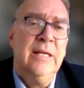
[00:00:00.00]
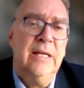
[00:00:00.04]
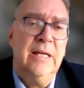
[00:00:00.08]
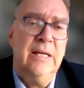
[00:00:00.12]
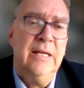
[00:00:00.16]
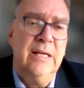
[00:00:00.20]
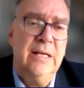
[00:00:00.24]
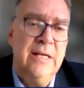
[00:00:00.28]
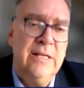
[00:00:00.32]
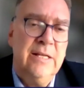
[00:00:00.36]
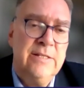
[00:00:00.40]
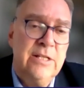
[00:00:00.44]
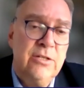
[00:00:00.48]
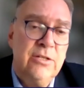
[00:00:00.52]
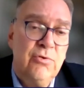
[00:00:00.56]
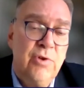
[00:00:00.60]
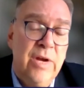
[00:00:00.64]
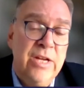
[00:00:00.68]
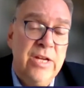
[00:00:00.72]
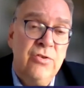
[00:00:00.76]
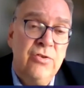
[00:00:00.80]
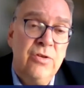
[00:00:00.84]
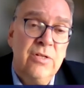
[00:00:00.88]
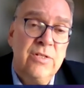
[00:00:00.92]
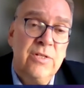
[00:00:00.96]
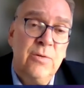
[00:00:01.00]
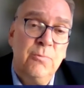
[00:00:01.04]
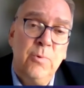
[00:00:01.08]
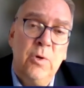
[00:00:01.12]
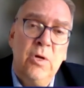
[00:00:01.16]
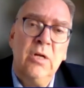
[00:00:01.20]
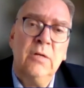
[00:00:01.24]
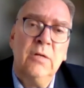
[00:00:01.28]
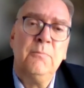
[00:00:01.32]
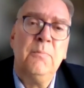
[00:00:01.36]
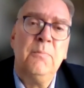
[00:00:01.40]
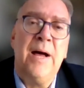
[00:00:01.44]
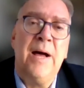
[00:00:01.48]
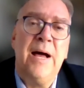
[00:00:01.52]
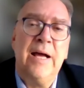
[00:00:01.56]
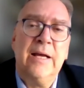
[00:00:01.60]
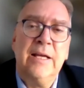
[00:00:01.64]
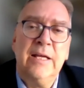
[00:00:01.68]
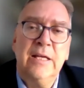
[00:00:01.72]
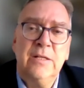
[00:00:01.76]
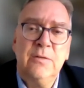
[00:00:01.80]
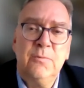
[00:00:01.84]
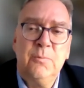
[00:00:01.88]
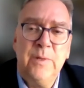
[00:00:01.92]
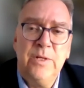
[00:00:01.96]
a situation on the world
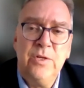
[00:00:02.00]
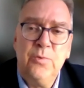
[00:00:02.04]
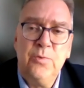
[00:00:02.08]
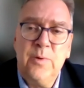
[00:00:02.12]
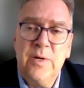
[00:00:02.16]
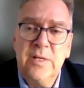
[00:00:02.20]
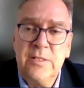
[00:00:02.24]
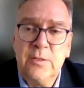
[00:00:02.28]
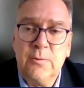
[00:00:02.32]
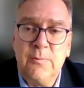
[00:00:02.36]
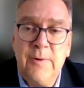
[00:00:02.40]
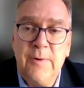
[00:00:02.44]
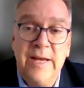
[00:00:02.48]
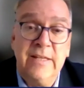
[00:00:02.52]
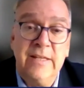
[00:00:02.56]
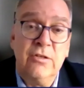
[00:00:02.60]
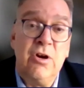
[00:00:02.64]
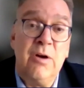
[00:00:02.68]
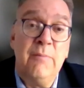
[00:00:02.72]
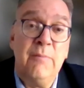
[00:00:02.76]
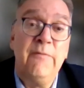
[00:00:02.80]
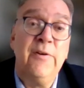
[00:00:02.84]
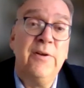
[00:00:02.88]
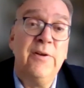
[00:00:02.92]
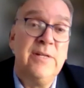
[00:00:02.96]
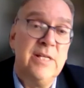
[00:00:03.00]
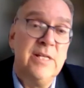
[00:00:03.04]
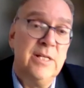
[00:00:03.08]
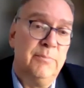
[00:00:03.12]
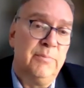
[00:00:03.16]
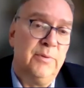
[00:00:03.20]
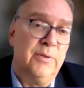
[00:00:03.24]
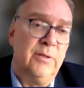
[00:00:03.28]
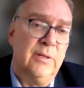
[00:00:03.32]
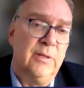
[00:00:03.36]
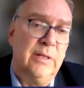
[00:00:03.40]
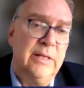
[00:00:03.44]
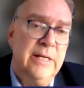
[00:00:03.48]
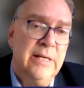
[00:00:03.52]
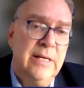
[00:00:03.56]
market which was quite comfortable